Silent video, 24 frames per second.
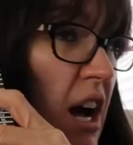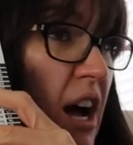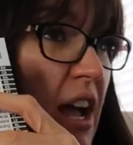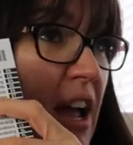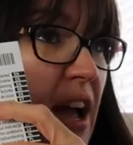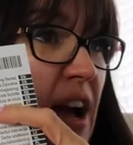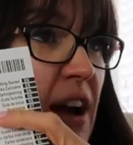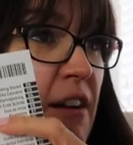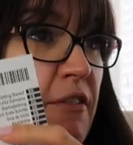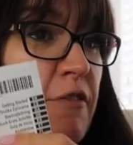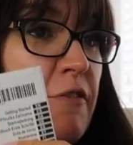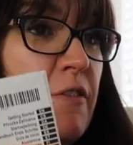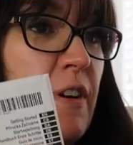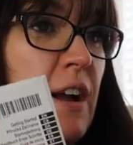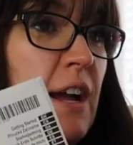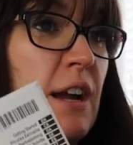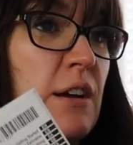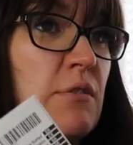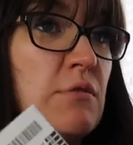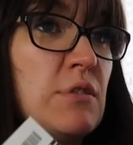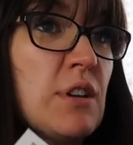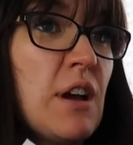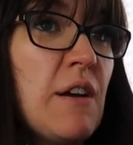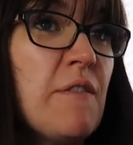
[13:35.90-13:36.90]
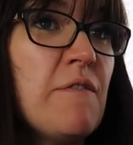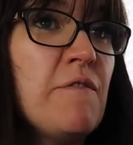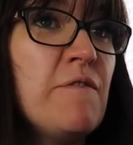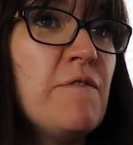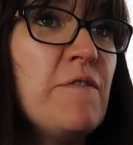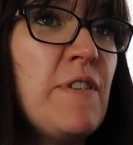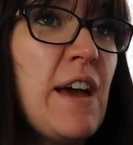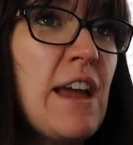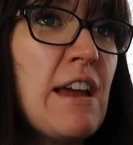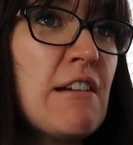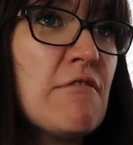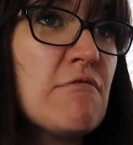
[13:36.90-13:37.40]
I have found a
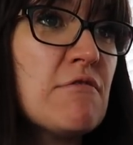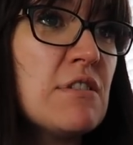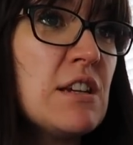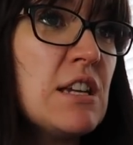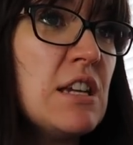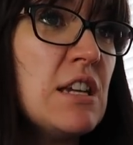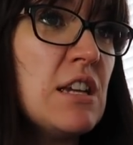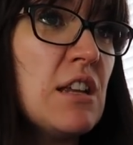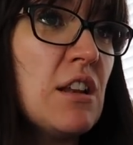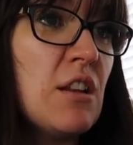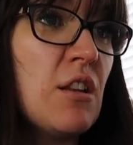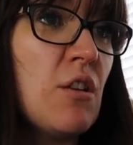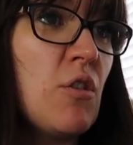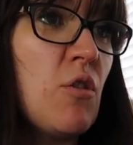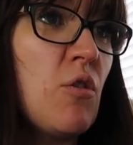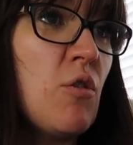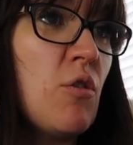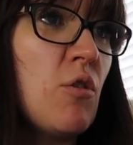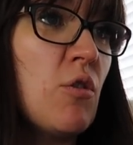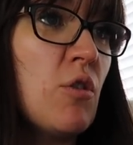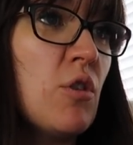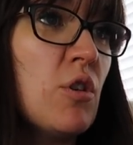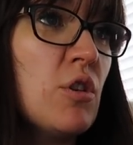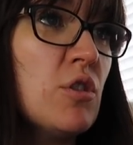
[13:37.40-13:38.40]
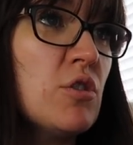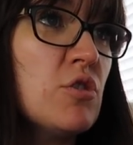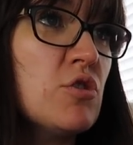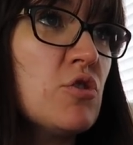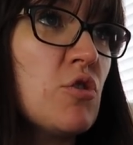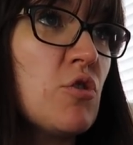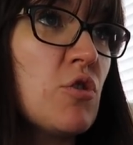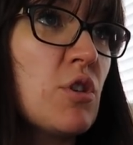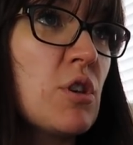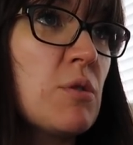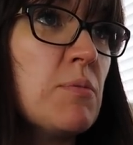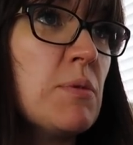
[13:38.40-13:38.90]
very long
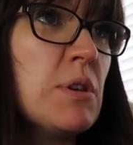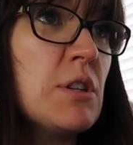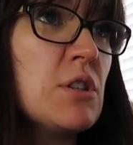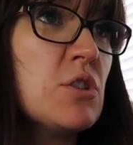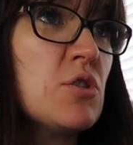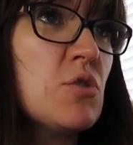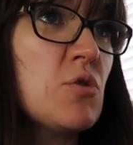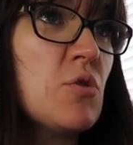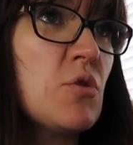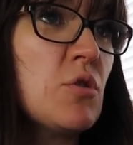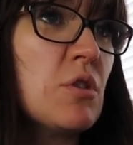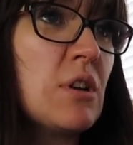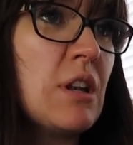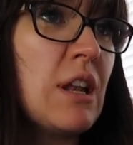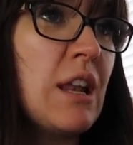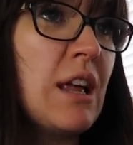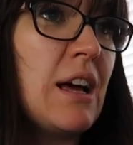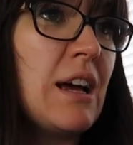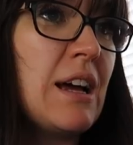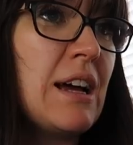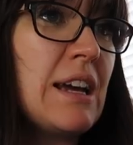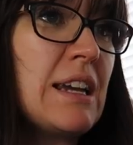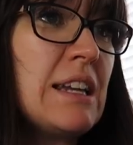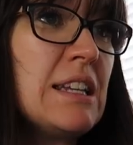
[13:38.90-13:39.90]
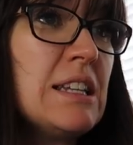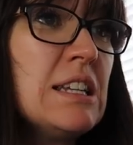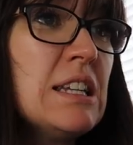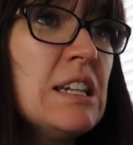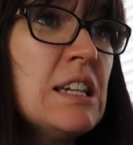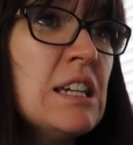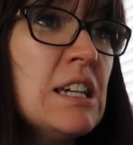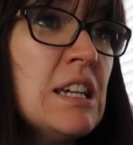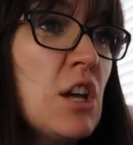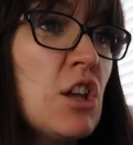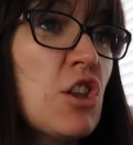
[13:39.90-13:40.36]
document online.